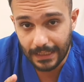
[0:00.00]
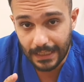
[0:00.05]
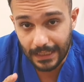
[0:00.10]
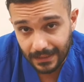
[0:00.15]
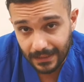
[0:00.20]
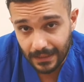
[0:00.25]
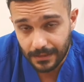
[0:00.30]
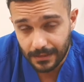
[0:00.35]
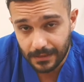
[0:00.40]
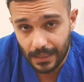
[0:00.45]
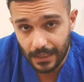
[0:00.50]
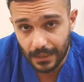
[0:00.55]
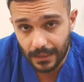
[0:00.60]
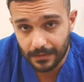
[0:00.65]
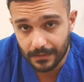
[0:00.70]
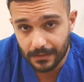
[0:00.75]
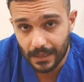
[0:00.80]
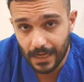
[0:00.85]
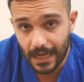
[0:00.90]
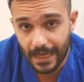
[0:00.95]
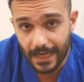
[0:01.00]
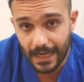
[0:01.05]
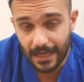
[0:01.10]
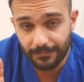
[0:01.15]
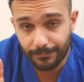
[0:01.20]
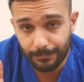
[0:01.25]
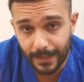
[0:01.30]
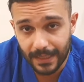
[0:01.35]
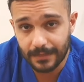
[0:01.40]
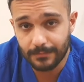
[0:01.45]
In this case, I
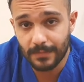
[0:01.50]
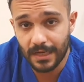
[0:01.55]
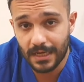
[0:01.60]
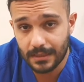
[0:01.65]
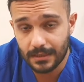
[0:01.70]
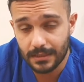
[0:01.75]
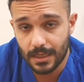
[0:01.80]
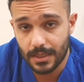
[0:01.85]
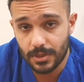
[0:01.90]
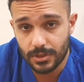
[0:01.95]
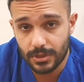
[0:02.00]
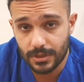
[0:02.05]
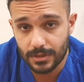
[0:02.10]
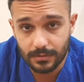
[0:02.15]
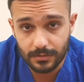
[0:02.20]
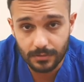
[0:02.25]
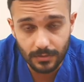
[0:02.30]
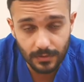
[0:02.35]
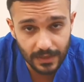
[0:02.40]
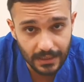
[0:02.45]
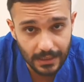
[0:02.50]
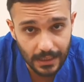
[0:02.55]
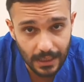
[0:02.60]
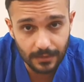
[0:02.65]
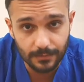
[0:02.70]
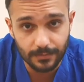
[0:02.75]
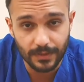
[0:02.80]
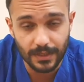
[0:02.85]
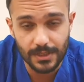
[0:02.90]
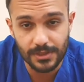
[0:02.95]
have paid my attention to the
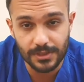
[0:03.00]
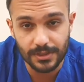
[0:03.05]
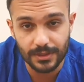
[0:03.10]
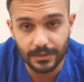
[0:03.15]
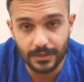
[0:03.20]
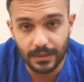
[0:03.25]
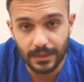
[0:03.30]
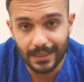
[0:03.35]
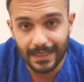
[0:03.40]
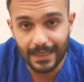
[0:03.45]
calibration